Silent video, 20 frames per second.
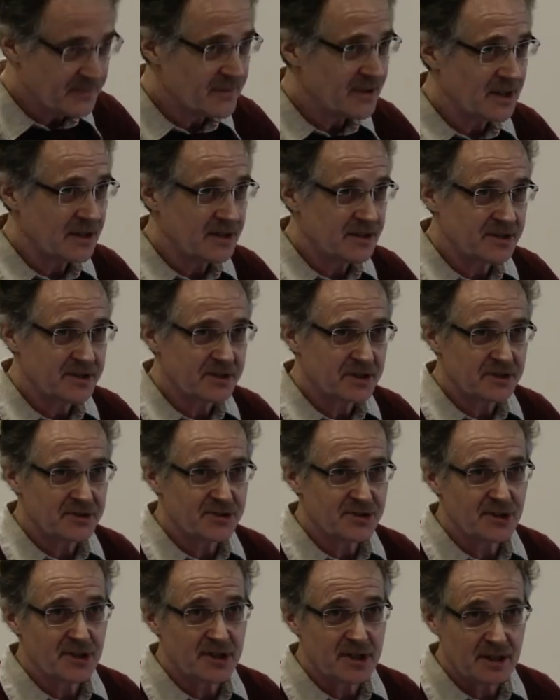That's the
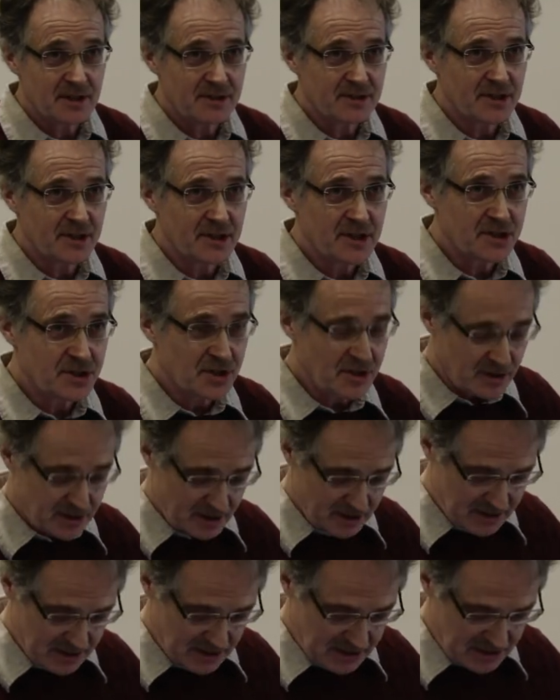traditional